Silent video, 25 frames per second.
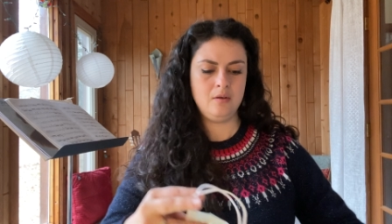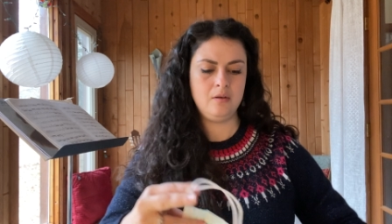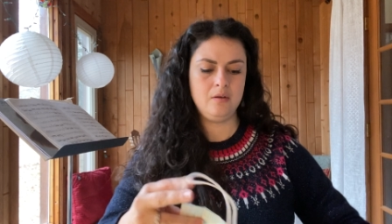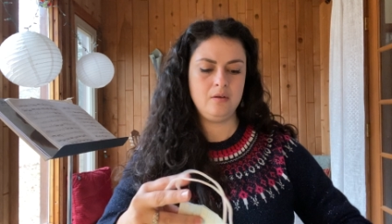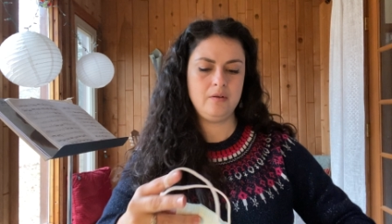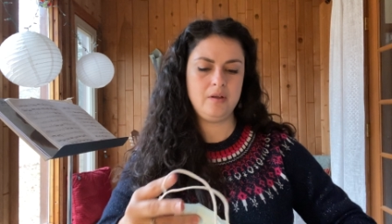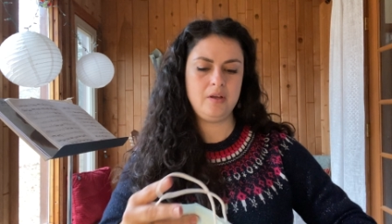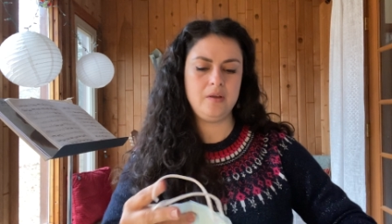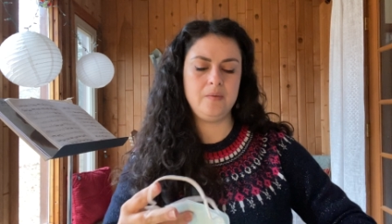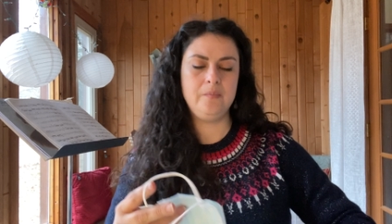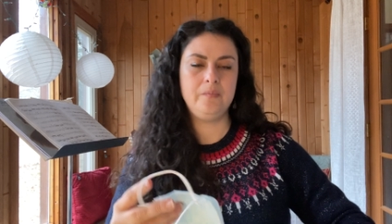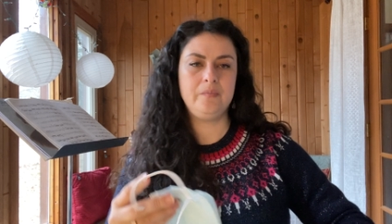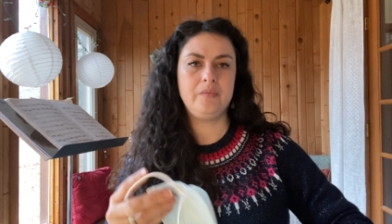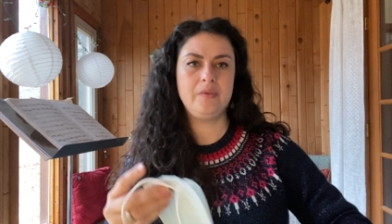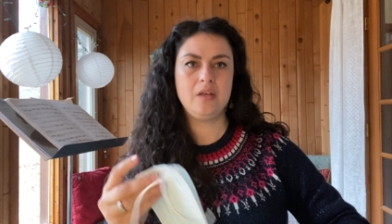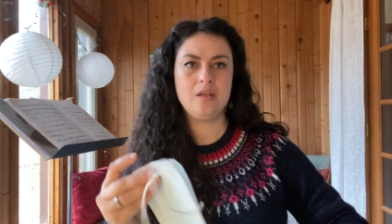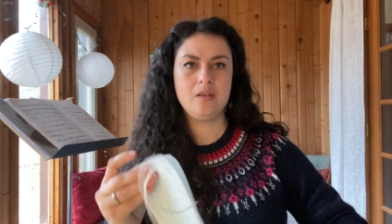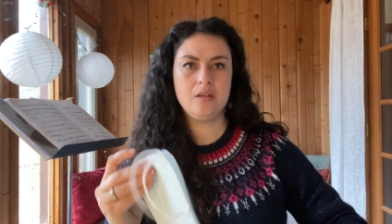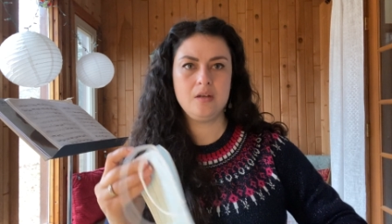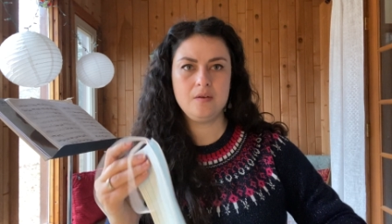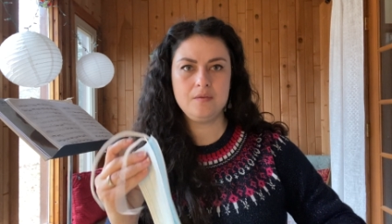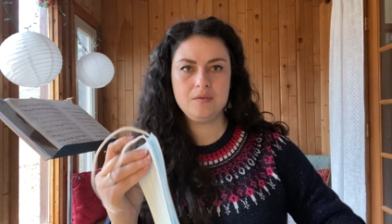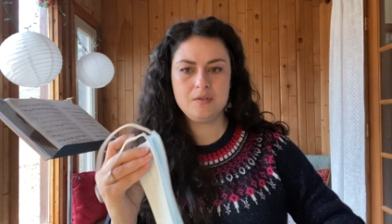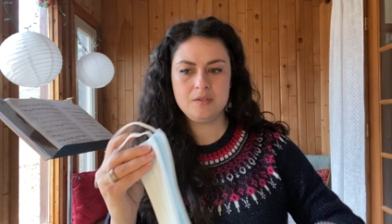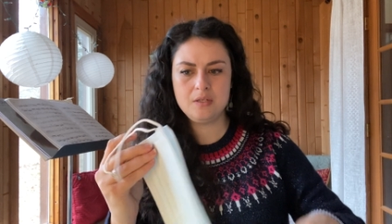Okay, now
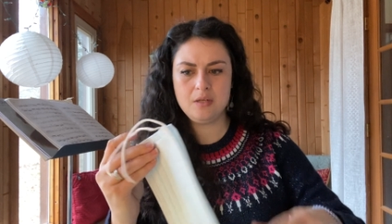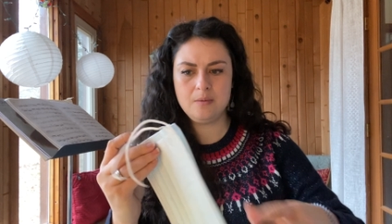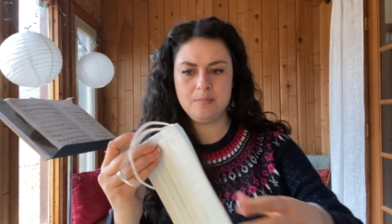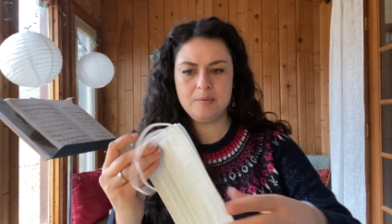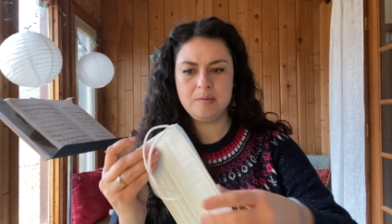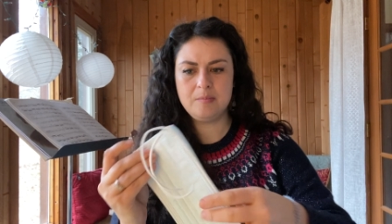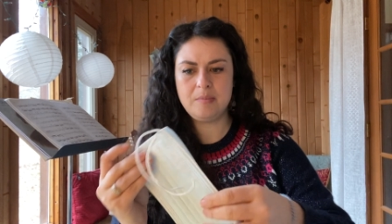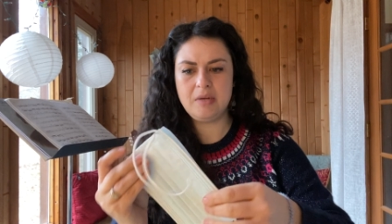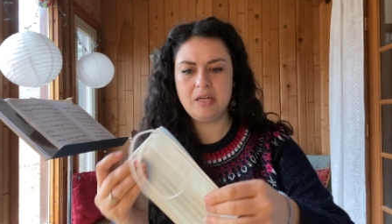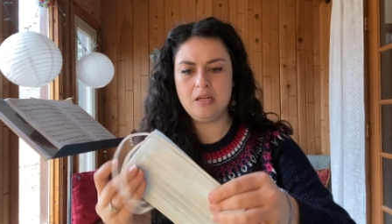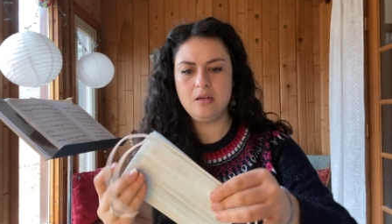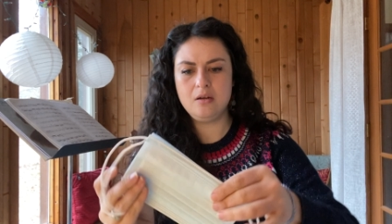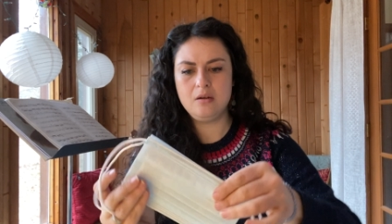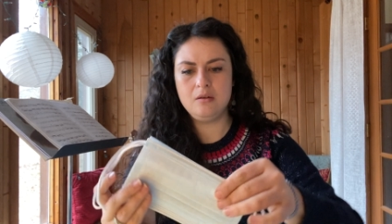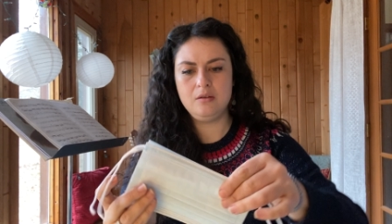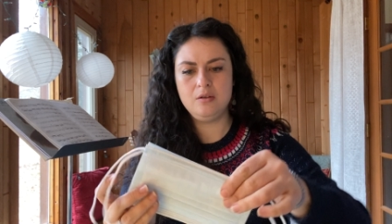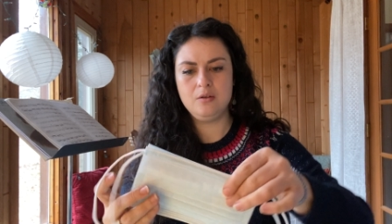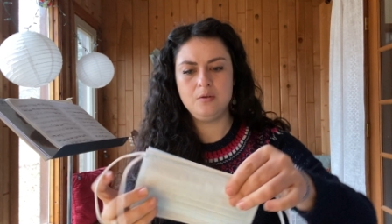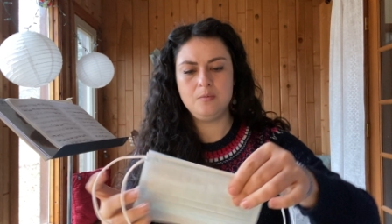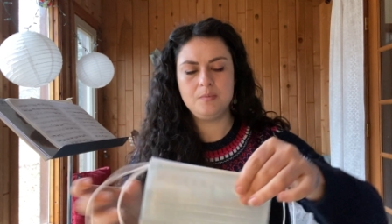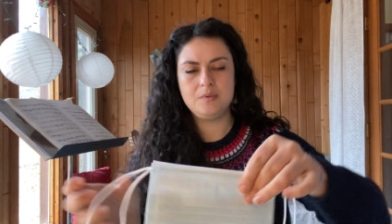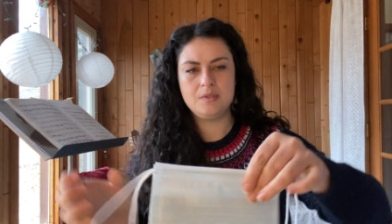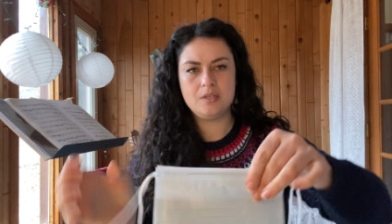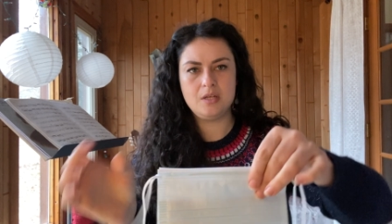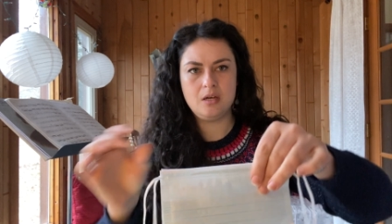that I've snipped my ear
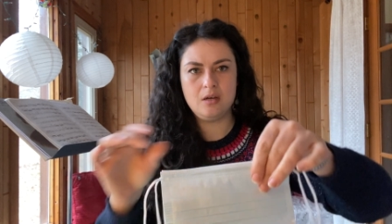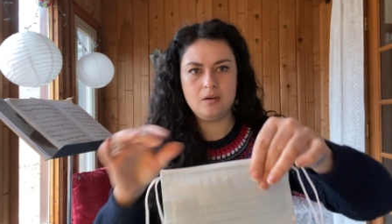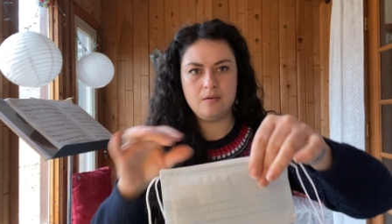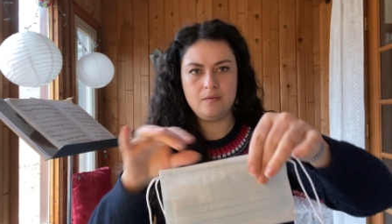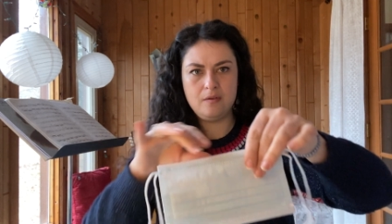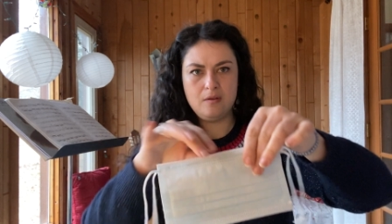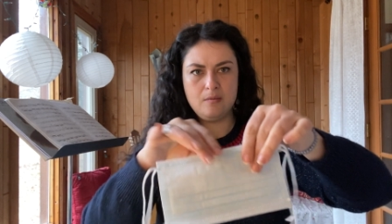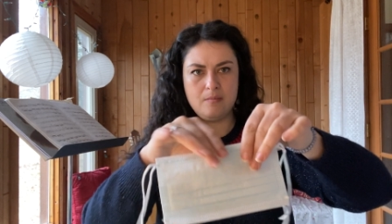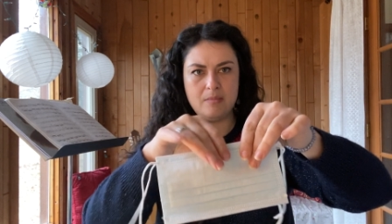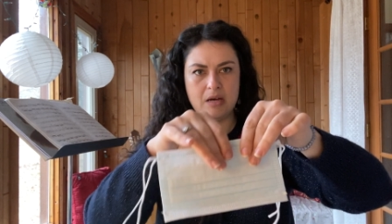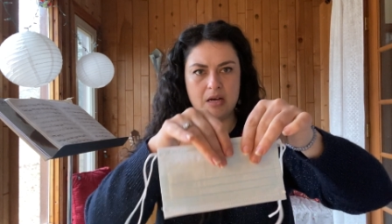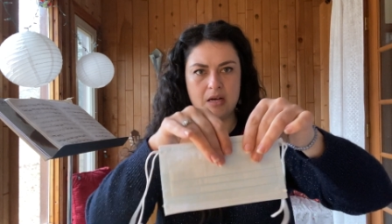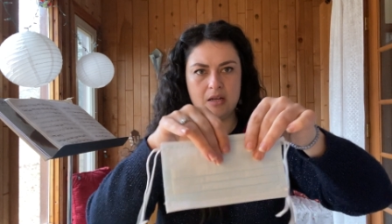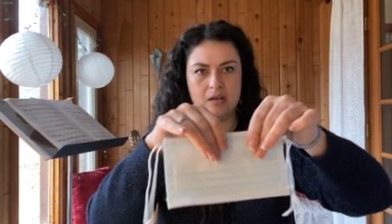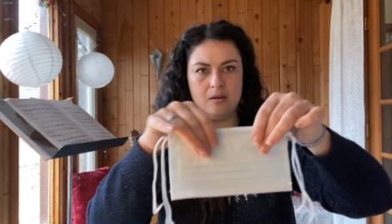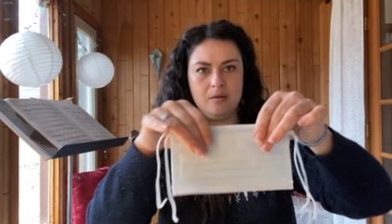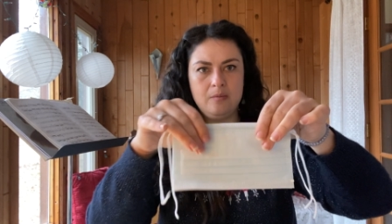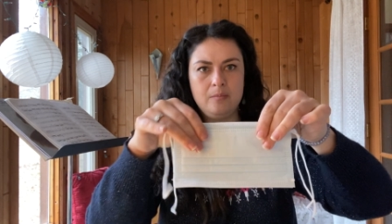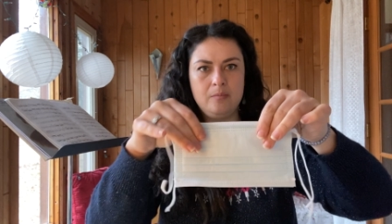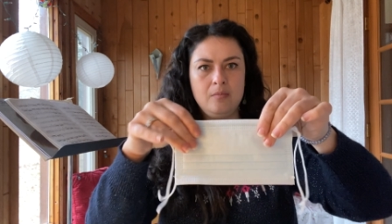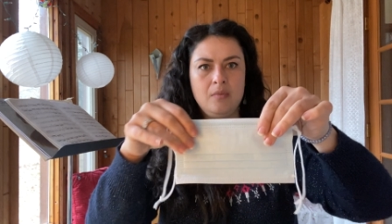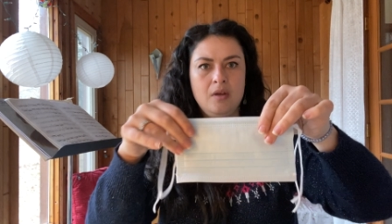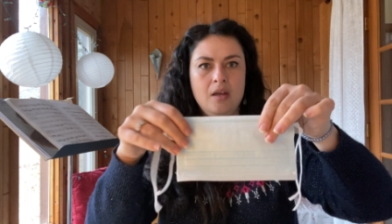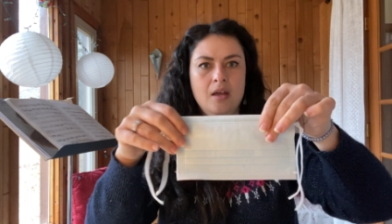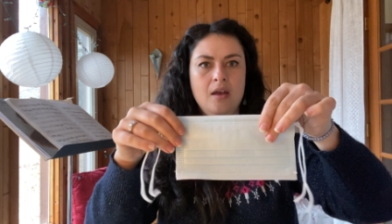loops off the
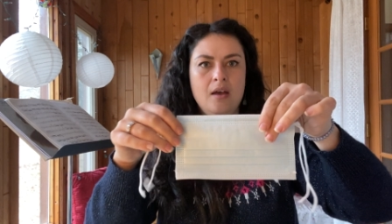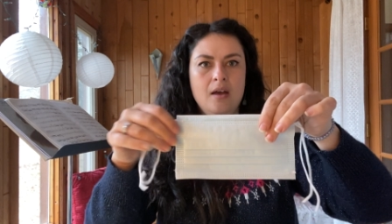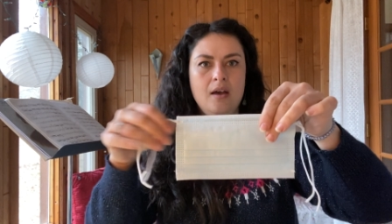bottom,